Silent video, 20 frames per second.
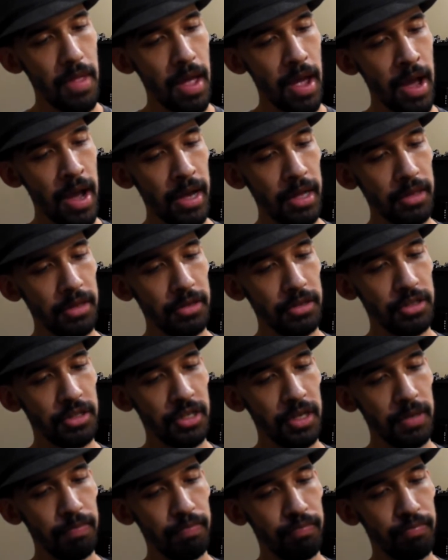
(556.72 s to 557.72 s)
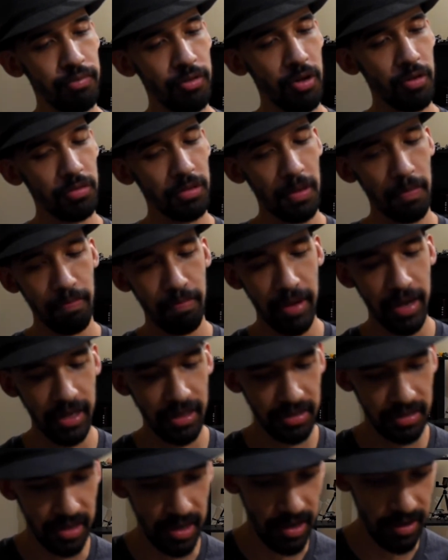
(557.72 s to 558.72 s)
I legit broke the
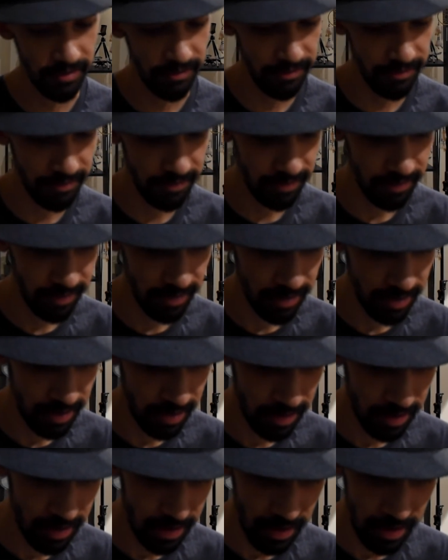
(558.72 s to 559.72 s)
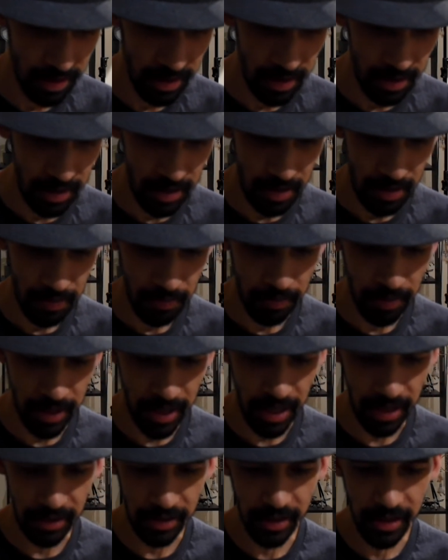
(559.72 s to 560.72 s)
base off. But
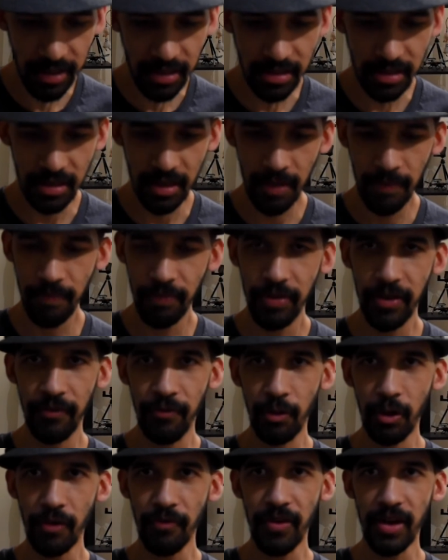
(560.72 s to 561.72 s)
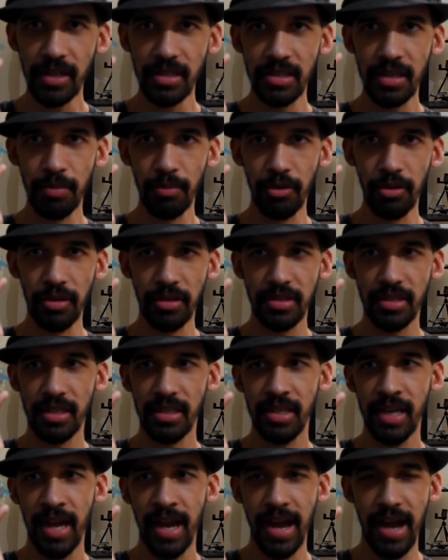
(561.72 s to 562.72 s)
at least the fortified symbol is
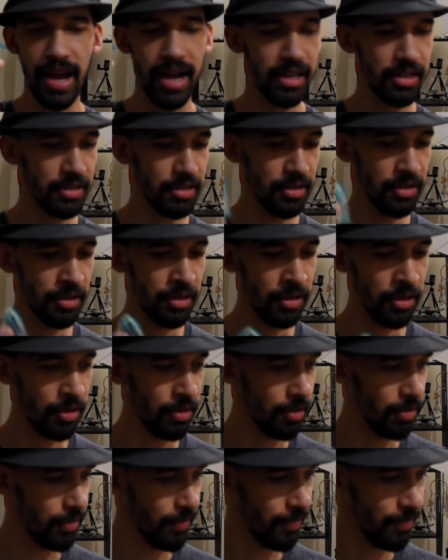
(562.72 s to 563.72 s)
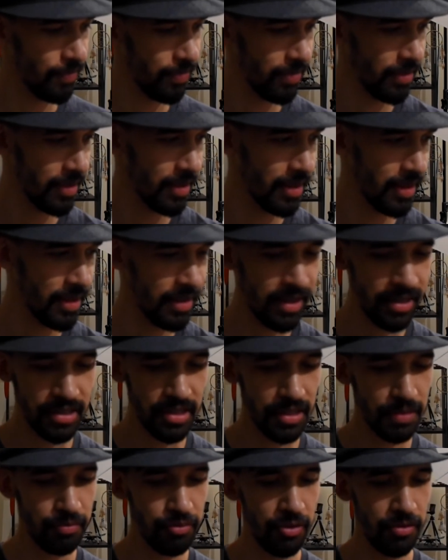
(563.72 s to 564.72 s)
intact. Oh, and that
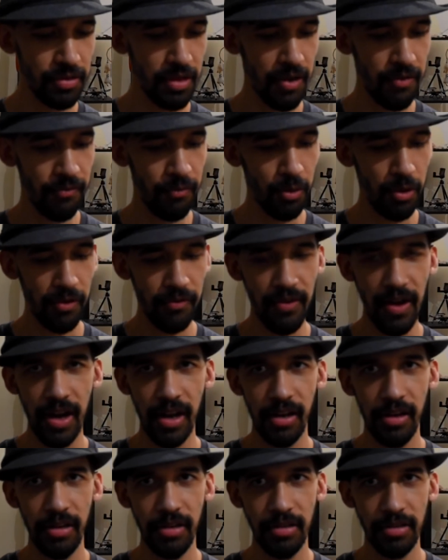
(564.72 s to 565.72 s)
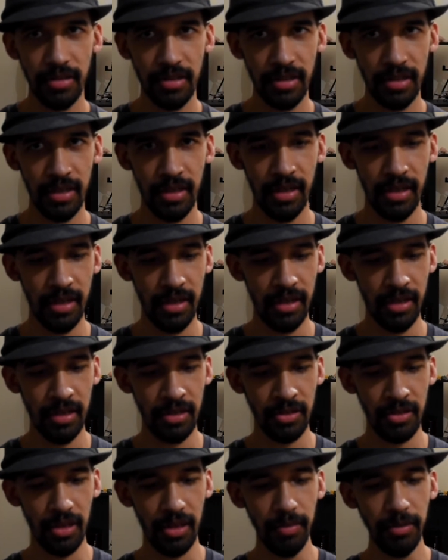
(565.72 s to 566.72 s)
just proves how fortified it is.
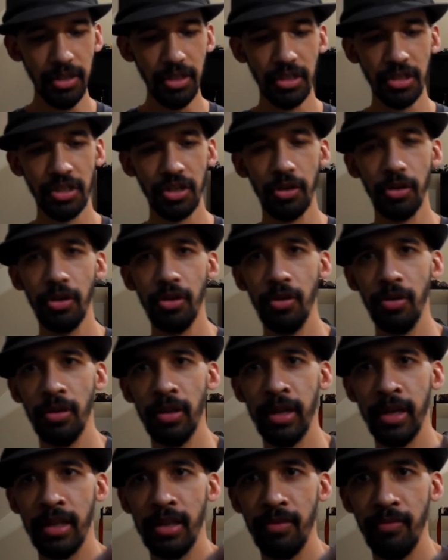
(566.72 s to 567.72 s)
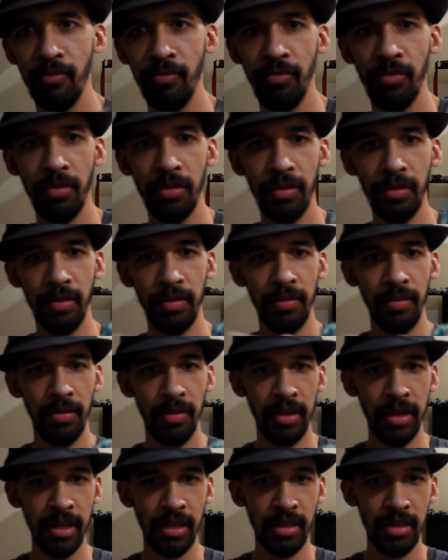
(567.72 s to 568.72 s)
So let me just show you, like
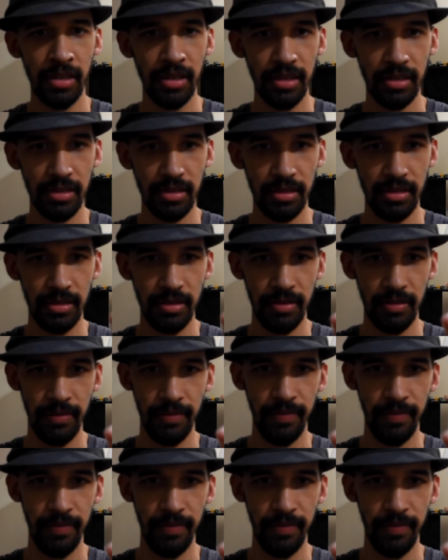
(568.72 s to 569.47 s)
this.